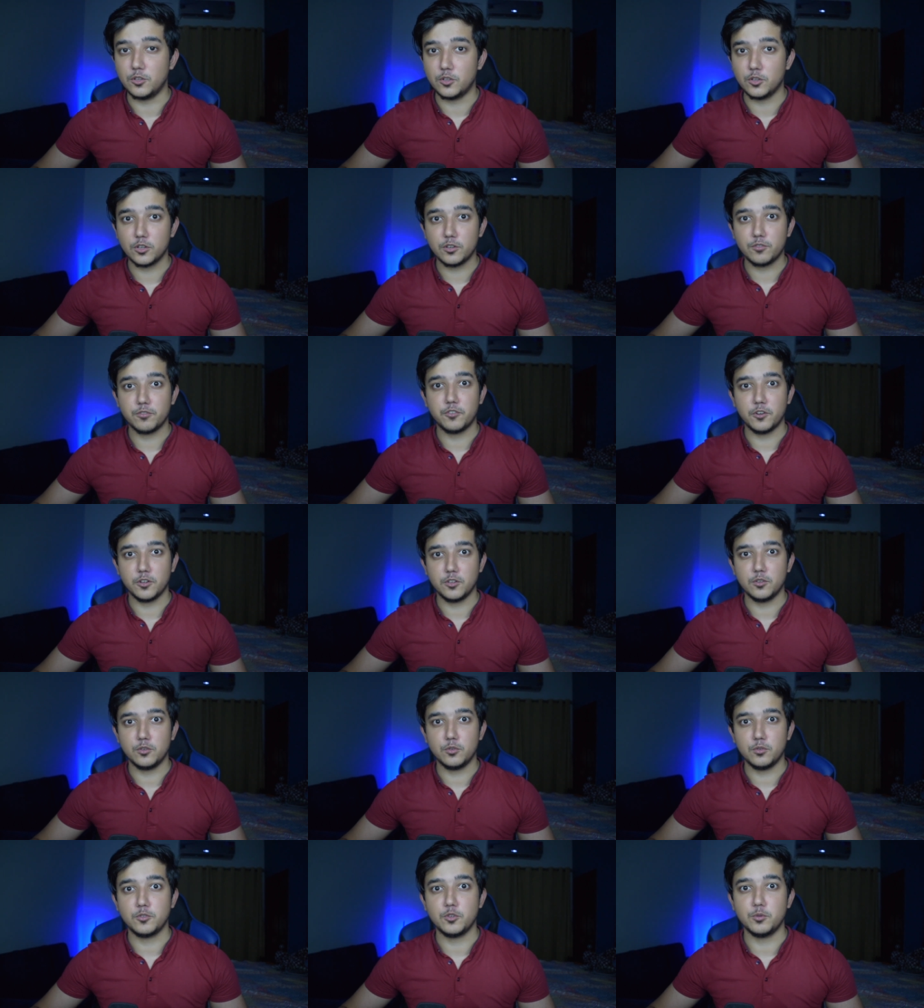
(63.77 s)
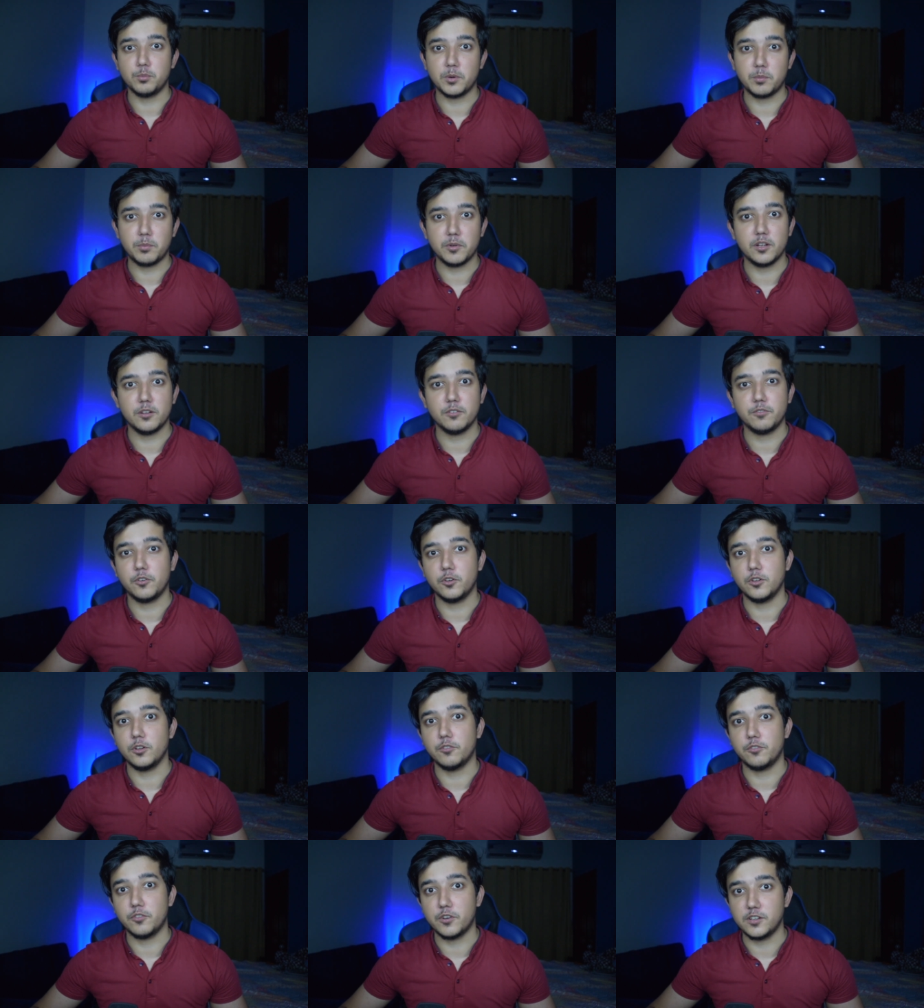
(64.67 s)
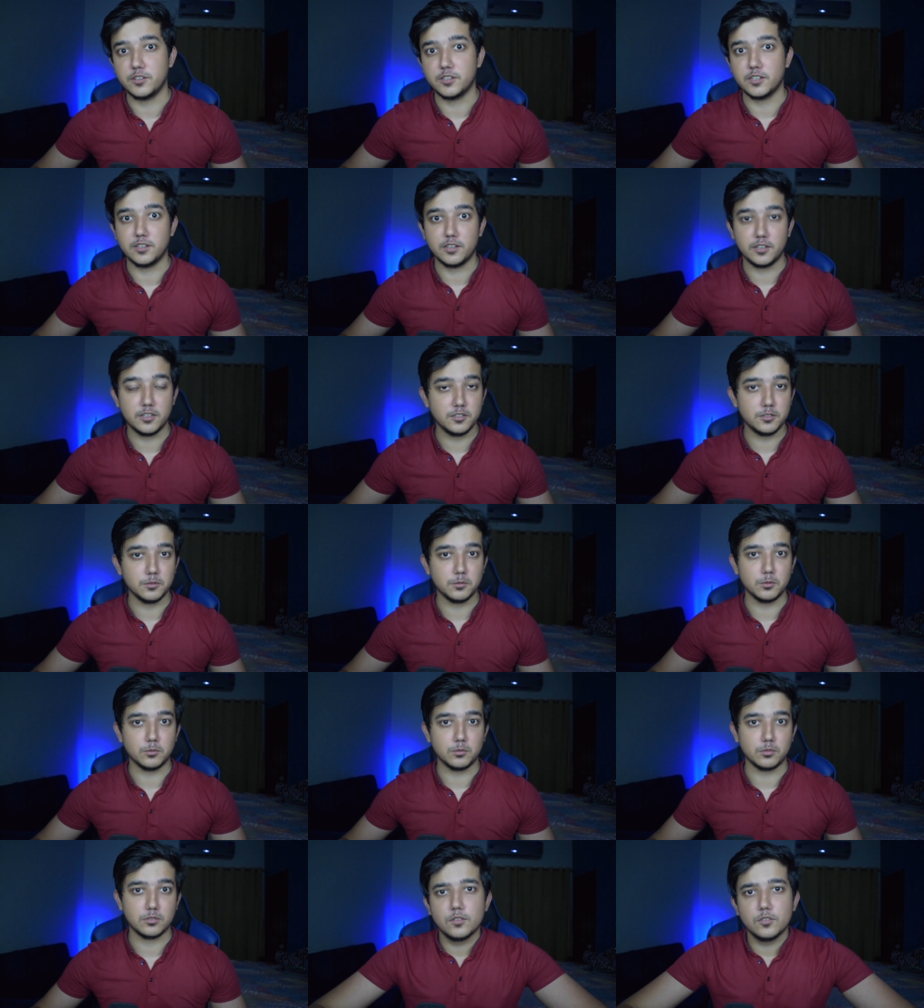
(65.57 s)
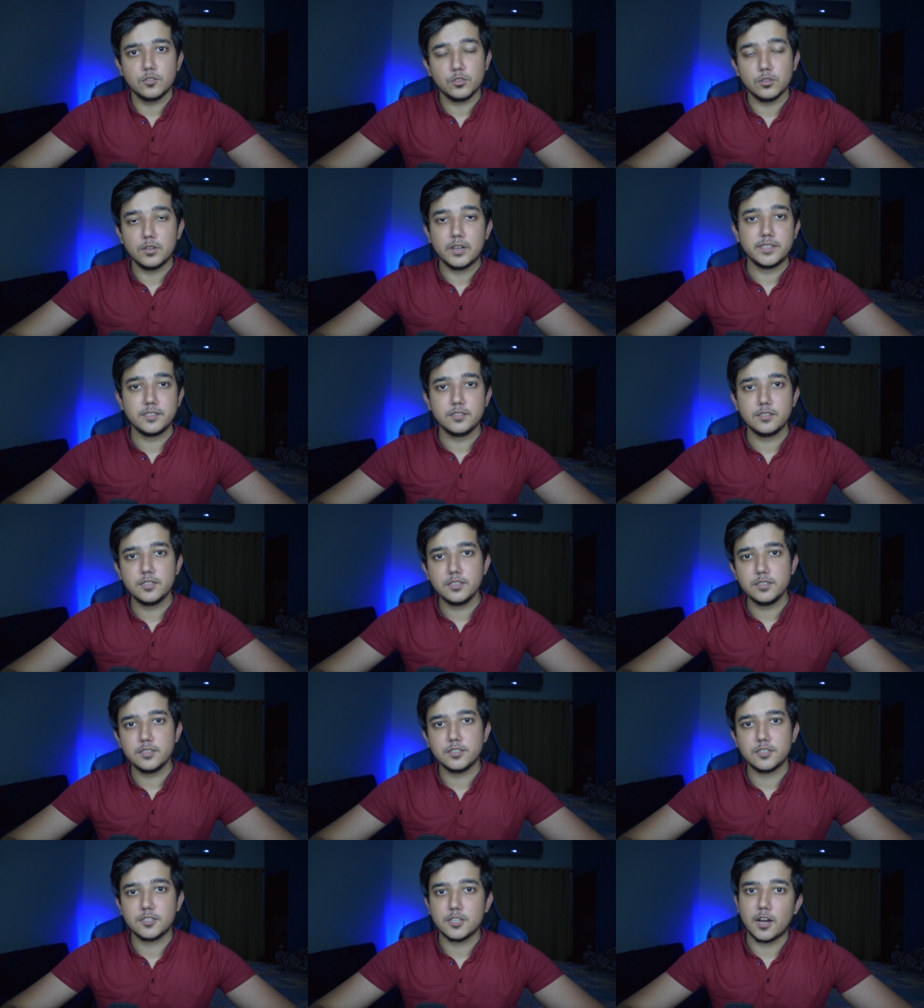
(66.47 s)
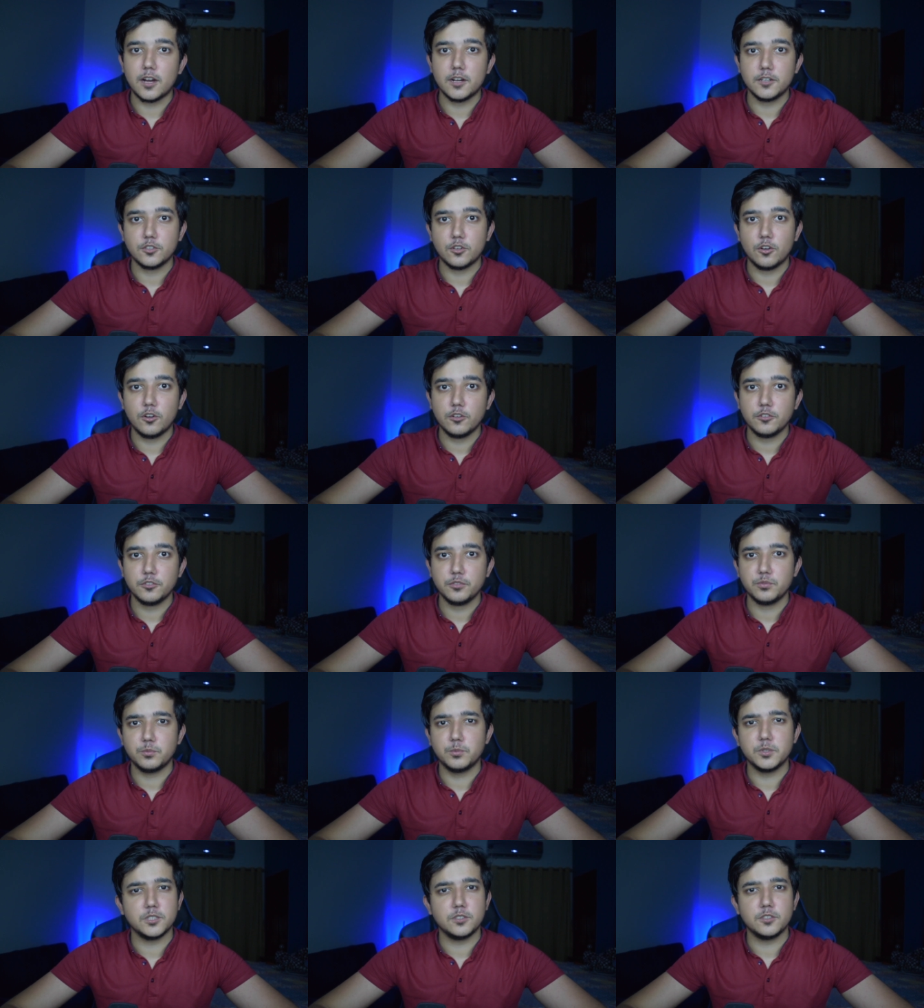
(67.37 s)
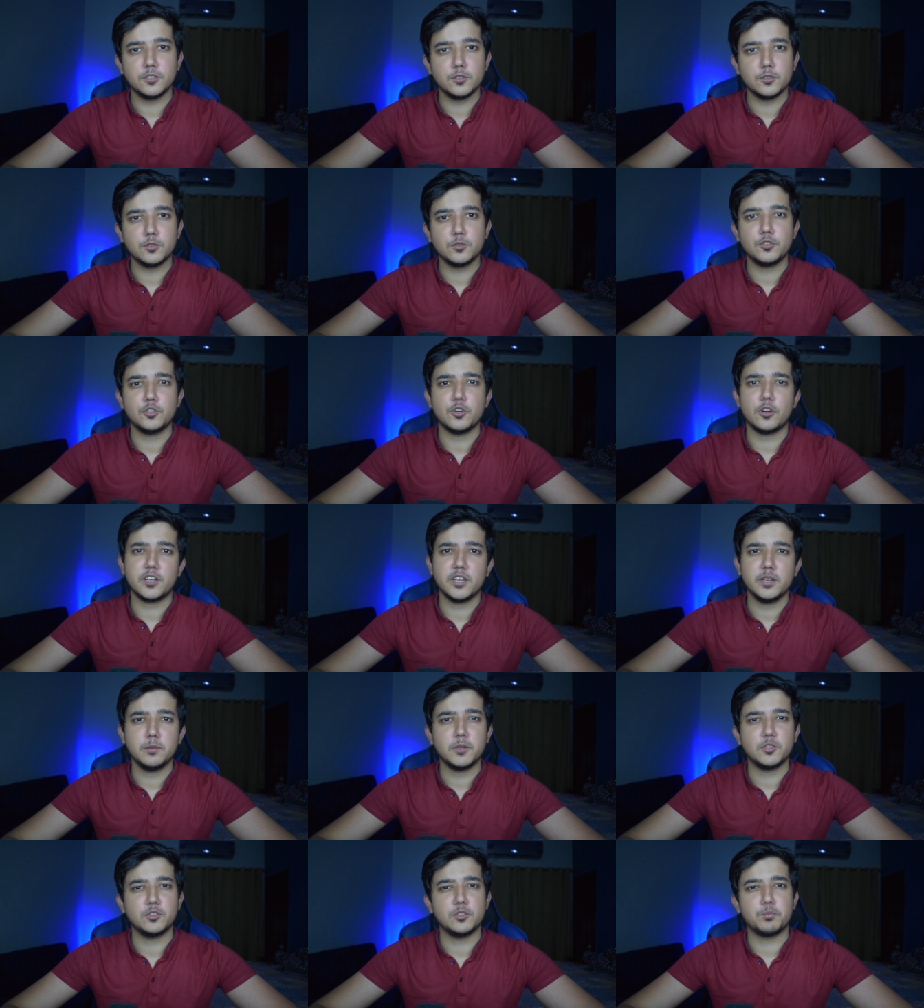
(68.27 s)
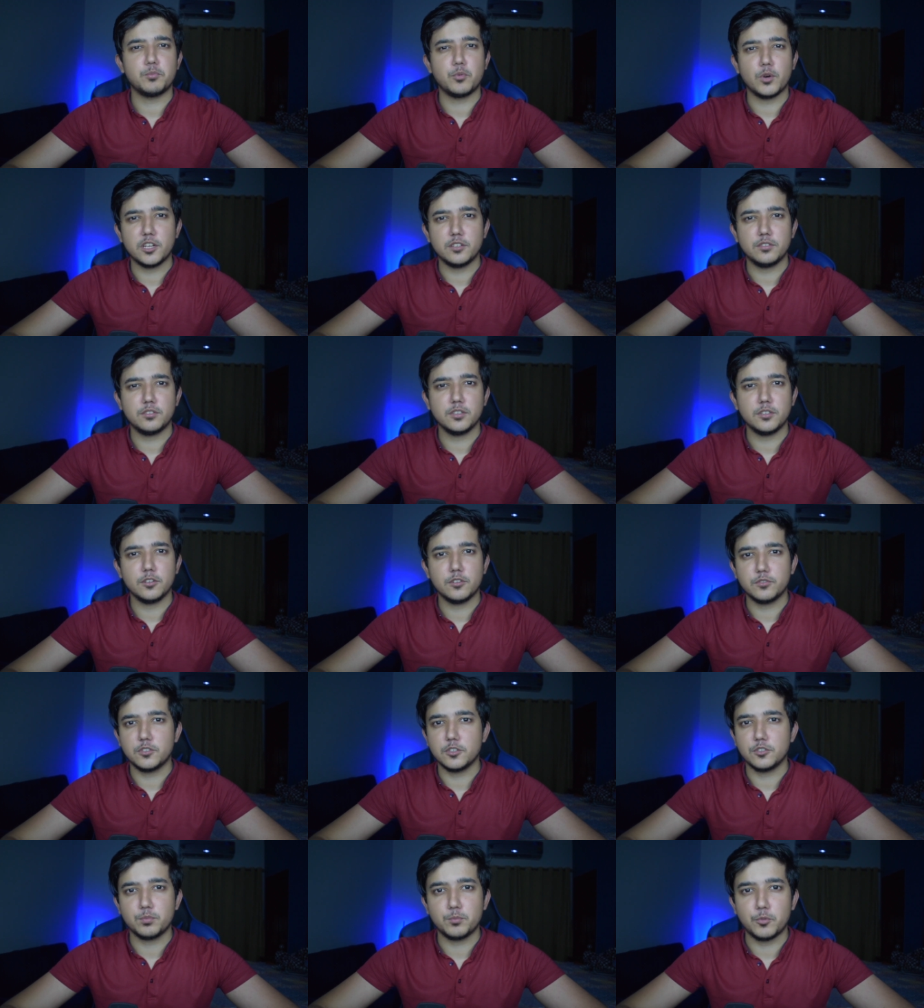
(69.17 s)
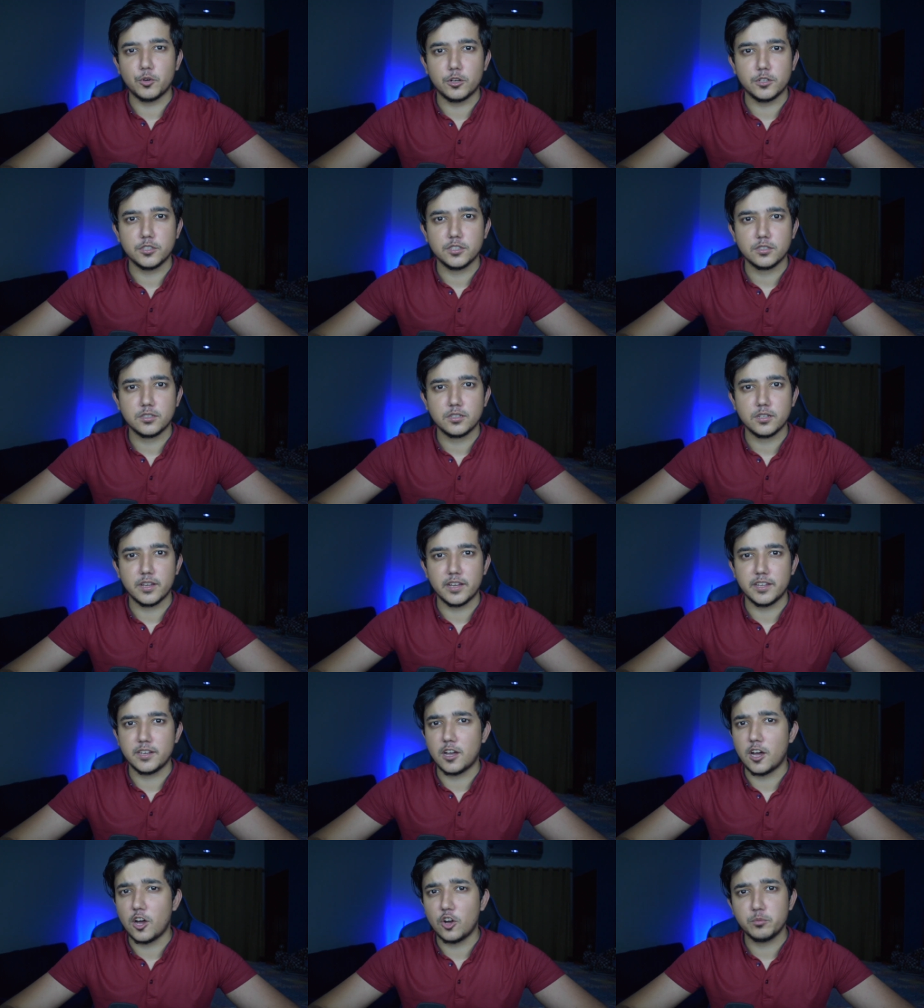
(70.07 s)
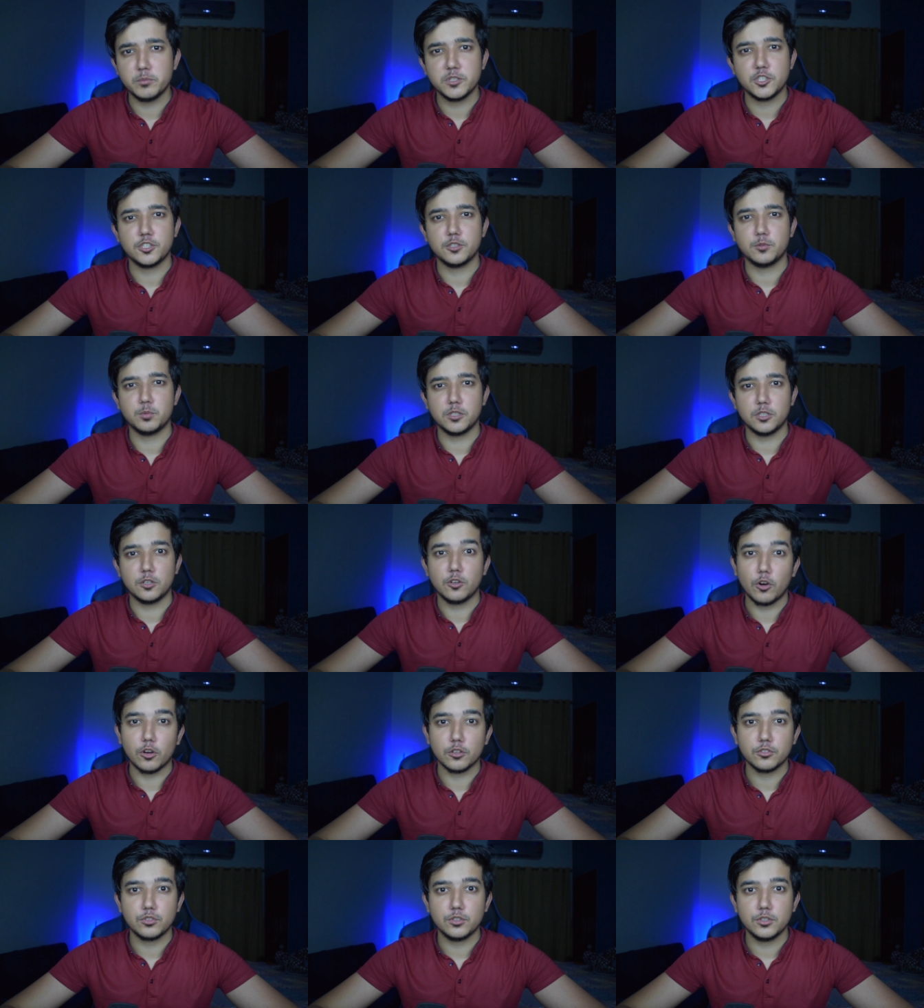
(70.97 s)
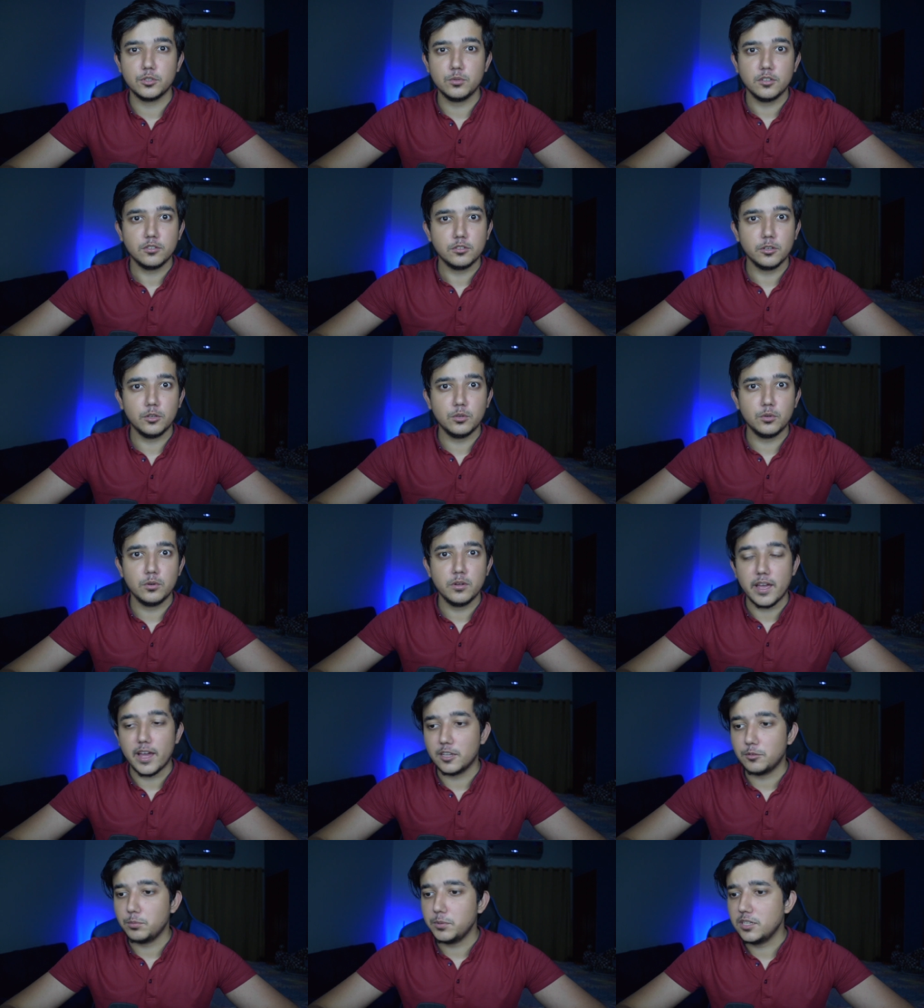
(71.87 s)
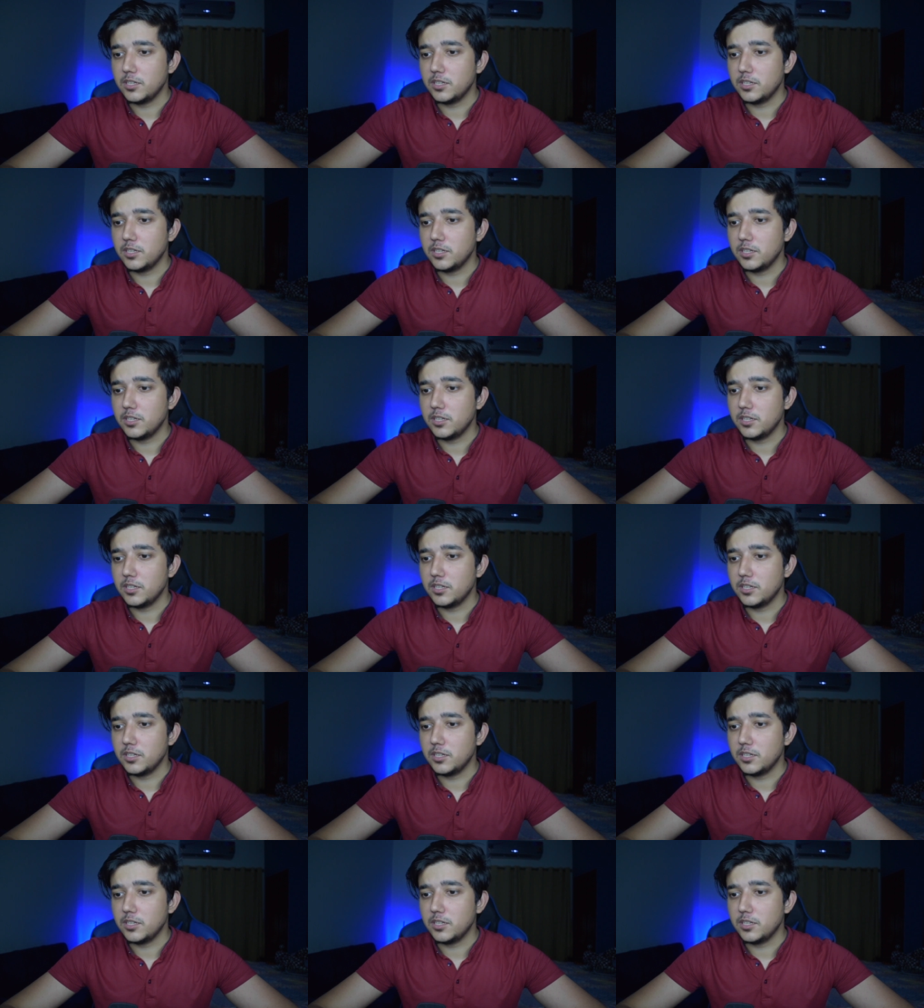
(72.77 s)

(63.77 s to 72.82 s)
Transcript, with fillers: good for you to prepare for your front end interviews so let's just start off with you know talking about about the pricing of this product and how much it will cost you. So as we